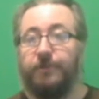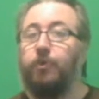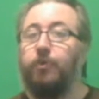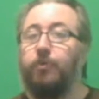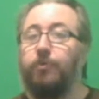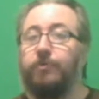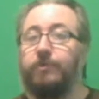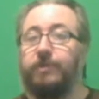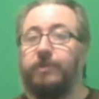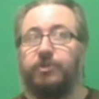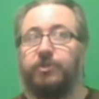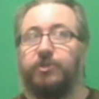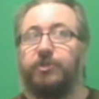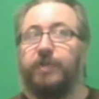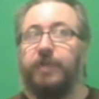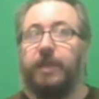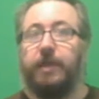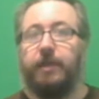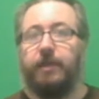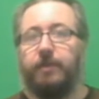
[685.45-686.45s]
whose
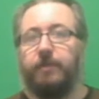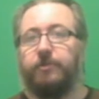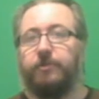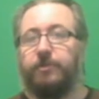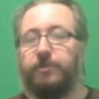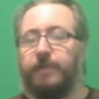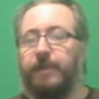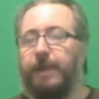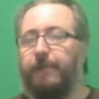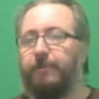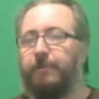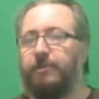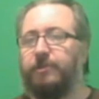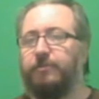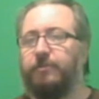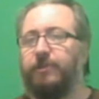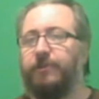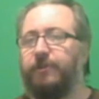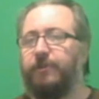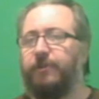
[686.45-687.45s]
shtick just happens
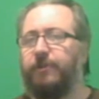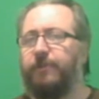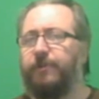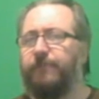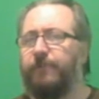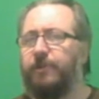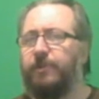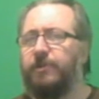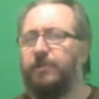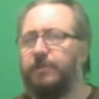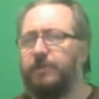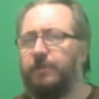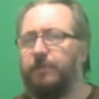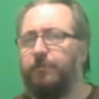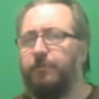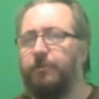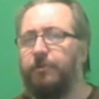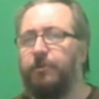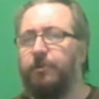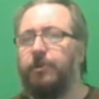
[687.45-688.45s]
to be very, very
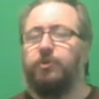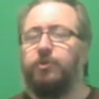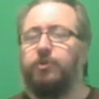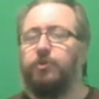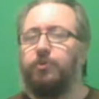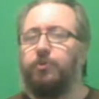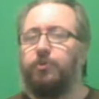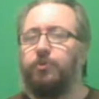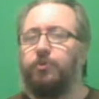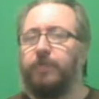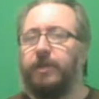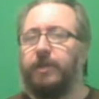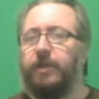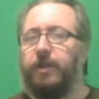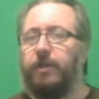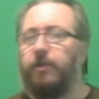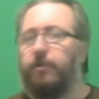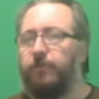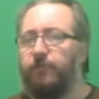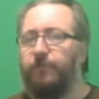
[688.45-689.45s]
similar to the
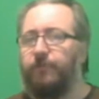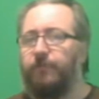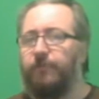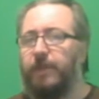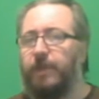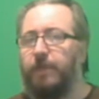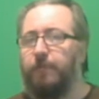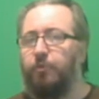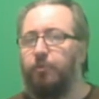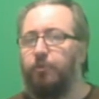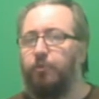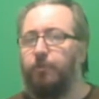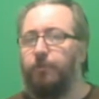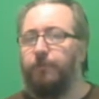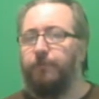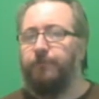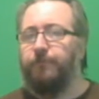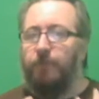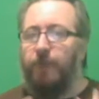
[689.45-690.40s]
character of Deadpool.